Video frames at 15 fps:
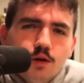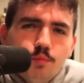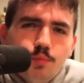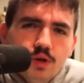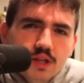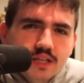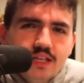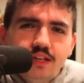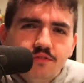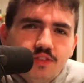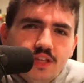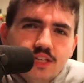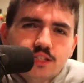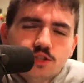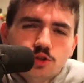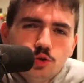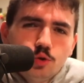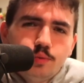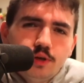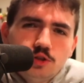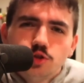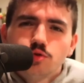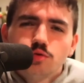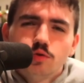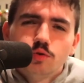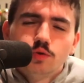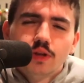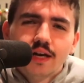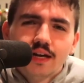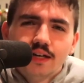believe this to be
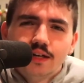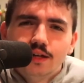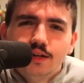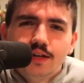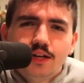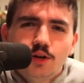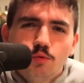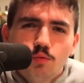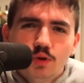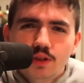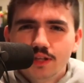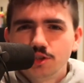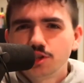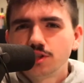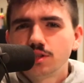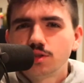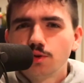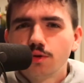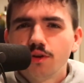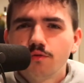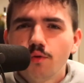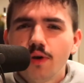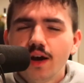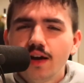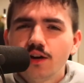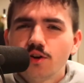true, like in a religious sort of way?